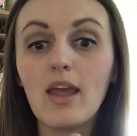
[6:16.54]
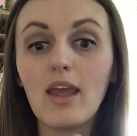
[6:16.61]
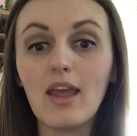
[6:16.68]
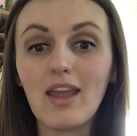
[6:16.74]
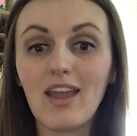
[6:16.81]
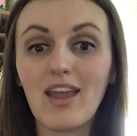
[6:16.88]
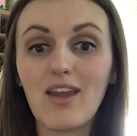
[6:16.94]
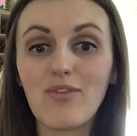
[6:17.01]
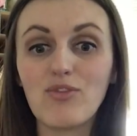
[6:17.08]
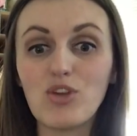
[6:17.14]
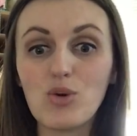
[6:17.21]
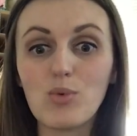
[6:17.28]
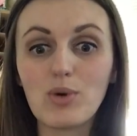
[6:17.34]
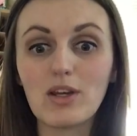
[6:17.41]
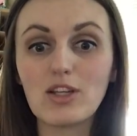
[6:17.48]
If
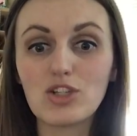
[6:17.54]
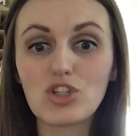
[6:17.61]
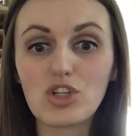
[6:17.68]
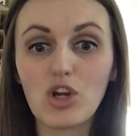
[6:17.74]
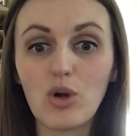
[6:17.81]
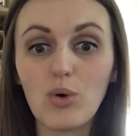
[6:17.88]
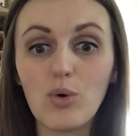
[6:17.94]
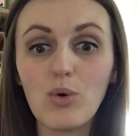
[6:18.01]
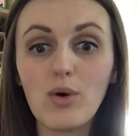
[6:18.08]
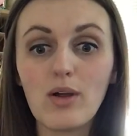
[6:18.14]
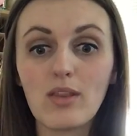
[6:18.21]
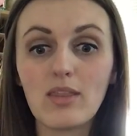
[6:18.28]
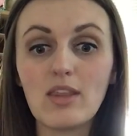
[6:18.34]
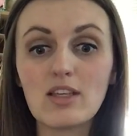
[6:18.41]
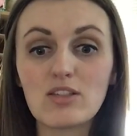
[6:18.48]
you wouldn't show
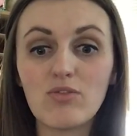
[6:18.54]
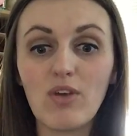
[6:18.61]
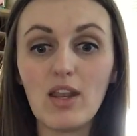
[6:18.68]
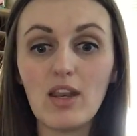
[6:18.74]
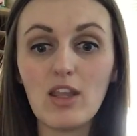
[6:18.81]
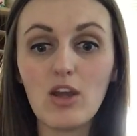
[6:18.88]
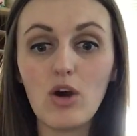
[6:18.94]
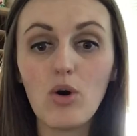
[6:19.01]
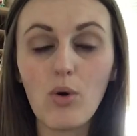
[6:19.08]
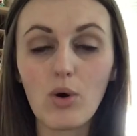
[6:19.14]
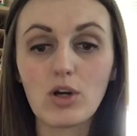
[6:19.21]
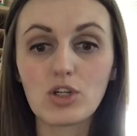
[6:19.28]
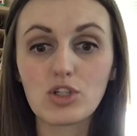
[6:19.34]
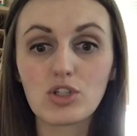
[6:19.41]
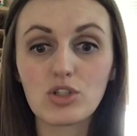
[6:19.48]
this video or
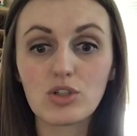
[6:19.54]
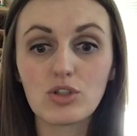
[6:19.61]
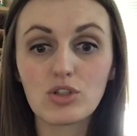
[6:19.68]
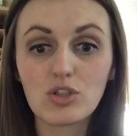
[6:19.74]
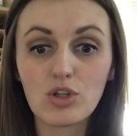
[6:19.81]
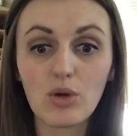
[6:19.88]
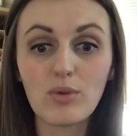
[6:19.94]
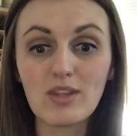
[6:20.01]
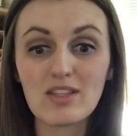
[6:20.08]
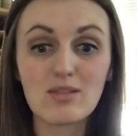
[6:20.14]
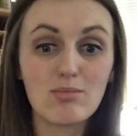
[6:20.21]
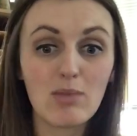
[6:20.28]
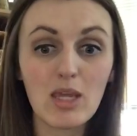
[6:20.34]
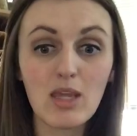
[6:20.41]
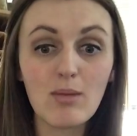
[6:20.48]
show this
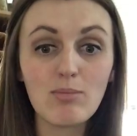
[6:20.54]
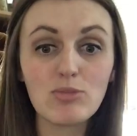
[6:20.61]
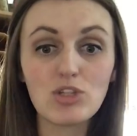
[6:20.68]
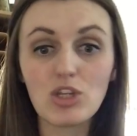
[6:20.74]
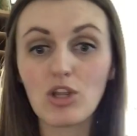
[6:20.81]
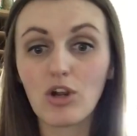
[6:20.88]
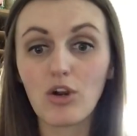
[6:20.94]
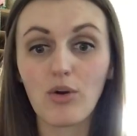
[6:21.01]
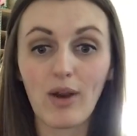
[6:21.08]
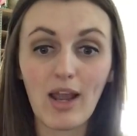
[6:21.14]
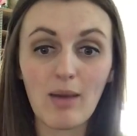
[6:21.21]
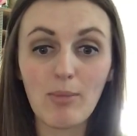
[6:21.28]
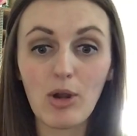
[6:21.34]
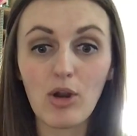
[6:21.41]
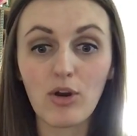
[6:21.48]
meme to your
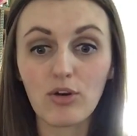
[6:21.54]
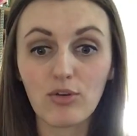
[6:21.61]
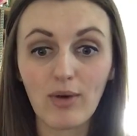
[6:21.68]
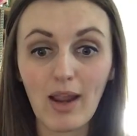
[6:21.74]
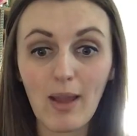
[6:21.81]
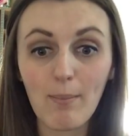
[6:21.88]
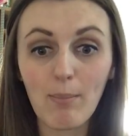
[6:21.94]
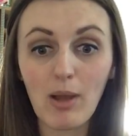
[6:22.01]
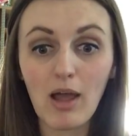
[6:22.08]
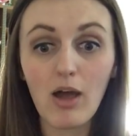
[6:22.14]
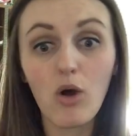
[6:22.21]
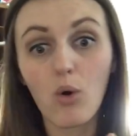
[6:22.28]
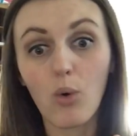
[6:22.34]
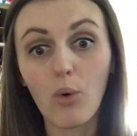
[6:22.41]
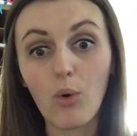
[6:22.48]
grandma or grandpa
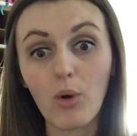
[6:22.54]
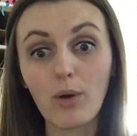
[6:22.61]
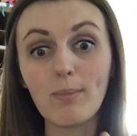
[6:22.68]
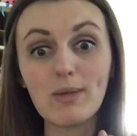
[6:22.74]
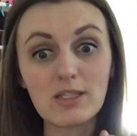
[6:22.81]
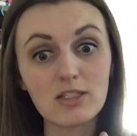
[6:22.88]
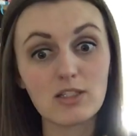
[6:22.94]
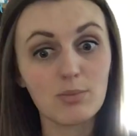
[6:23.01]
or Mrs.